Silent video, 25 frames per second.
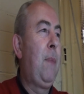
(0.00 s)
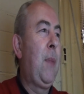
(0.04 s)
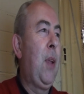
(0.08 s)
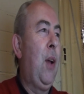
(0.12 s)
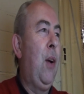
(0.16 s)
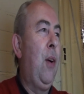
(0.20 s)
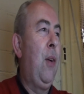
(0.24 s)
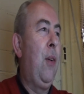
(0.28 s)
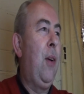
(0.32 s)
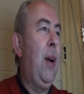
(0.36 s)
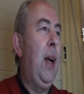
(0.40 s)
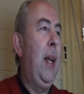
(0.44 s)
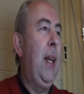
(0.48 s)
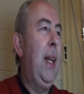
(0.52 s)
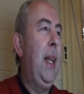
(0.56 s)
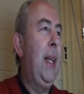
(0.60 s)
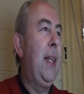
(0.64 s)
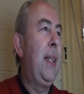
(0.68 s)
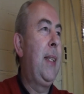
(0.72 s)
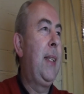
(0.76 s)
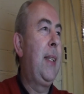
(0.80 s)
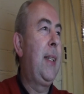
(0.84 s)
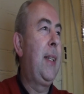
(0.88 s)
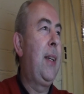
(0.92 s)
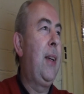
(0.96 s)
Alright,
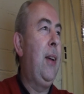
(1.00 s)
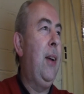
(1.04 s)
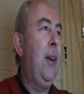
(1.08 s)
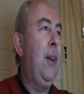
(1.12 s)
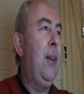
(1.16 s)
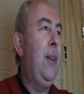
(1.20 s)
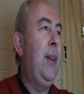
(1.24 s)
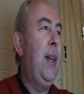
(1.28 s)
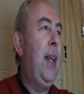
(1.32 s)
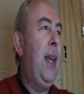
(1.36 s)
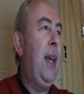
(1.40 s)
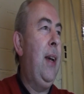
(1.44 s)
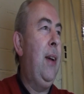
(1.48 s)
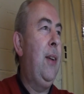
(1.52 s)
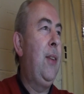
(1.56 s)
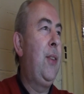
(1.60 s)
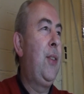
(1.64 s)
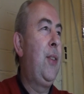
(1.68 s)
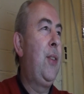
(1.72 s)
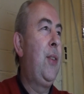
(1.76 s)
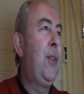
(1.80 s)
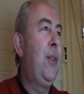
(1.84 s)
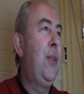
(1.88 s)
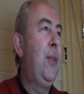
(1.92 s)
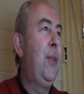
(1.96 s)
let's go now
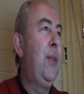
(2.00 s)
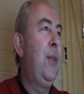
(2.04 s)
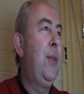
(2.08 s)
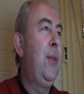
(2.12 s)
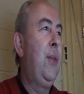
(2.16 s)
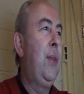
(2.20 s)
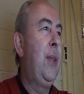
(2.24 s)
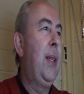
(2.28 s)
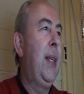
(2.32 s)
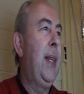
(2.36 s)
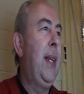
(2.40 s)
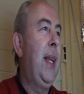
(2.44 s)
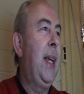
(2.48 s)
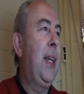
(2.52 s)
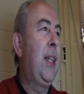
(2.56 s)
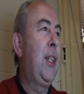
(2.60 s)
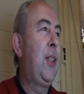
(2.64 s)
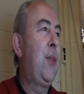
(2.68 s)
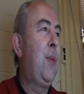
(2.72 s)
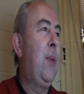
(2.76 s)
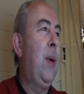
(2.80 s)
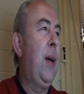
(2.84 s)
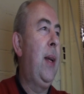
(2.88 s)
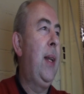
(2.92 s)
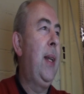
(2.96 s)
to the
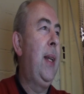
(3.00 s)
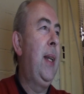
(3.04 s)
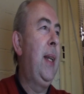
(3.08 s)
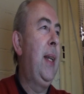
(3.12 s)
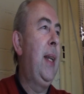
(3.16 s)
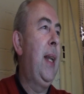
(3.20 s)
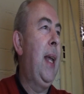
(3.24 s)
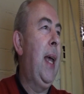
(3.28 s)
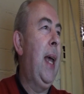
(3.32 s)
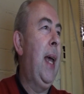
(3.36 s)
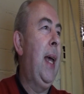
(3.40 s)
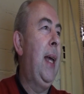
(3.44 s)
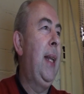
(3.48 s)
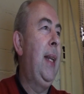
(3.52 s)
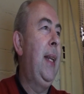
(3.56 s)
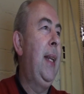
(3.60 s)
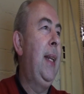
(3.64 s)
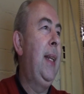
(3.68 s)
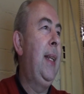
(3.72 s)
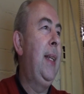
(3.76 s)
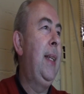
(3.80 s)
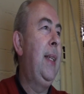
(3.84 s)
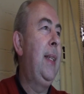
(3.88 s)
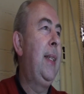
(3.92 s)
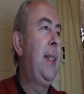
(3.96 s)
next one, and
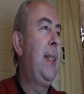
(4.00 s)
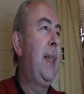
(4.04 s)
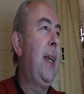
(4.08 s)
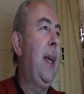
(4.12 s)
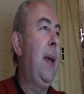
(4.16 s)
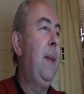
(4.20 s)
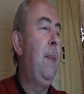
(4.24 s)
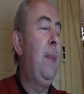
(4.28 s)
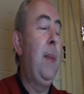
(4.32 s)
it is,